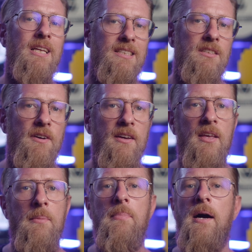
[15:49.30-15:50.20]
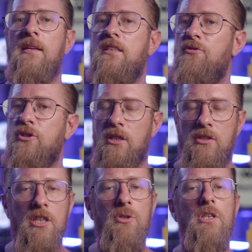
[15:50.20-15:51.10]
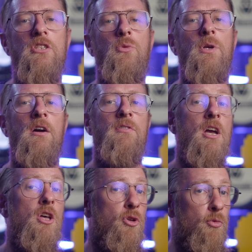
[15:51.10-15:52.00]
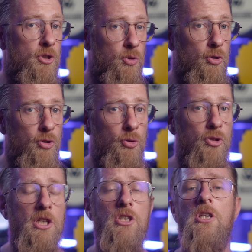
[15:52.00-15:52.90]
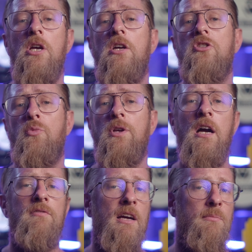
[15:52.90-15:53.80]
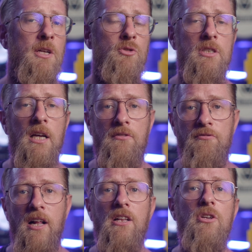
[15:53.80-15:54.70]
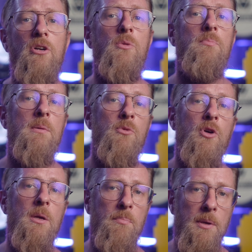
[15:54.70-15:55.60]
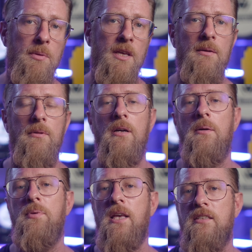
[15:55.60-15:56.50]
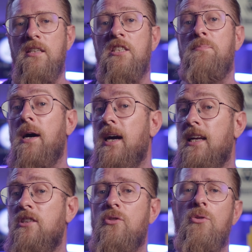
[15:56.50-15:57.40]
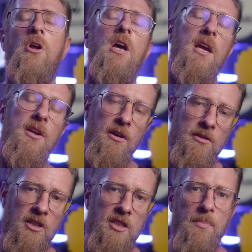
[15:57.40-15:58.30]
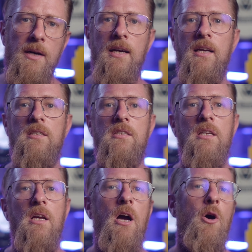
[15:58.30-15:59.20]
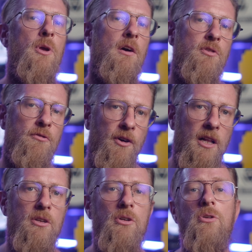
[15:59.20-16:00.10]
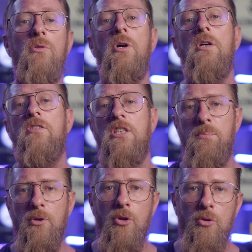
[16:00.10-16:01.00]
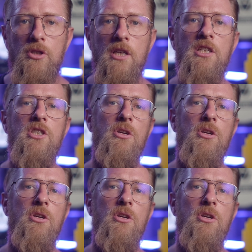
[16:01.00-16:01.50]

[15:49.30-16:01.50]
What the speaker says: classify them by different categories. So we have the resource usage, so we have like metrics like Falco memory PSS bytes or ERSS bytes. We have the Falco CPU usage